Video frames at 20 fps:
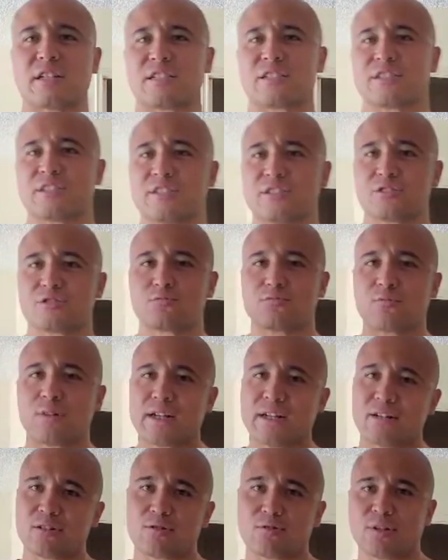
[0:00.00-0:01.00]
actually just
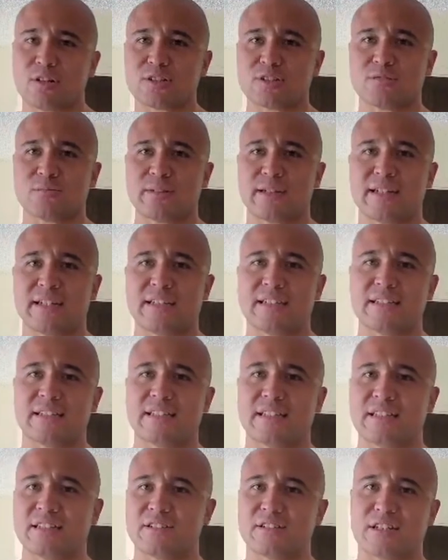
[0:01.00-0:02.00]
right across the way in
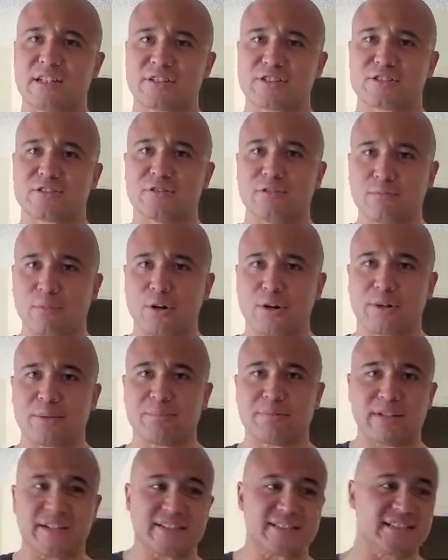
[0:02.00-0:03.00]
the international
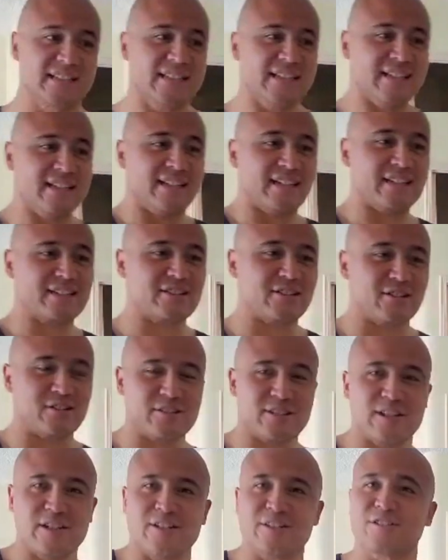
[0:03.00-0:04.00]
marketplace. It's
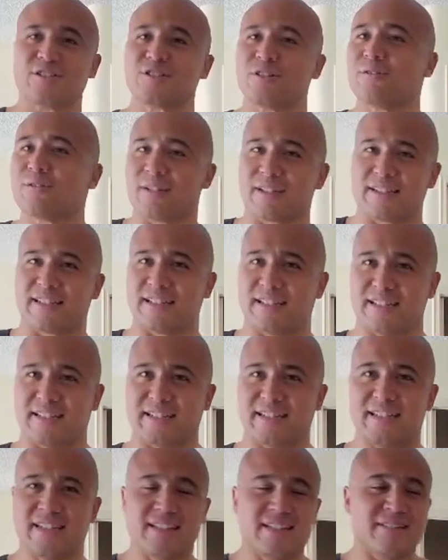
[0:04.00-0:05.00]
called Donut
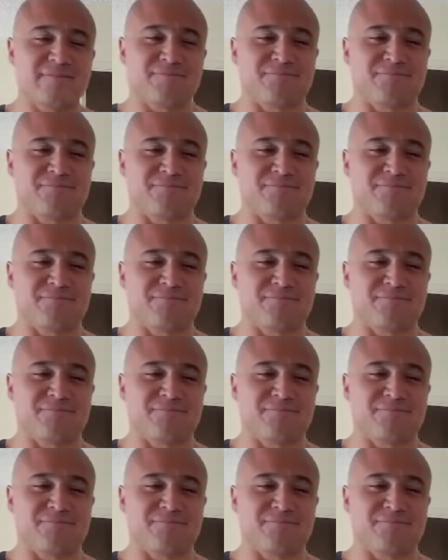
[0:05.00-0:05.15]
King.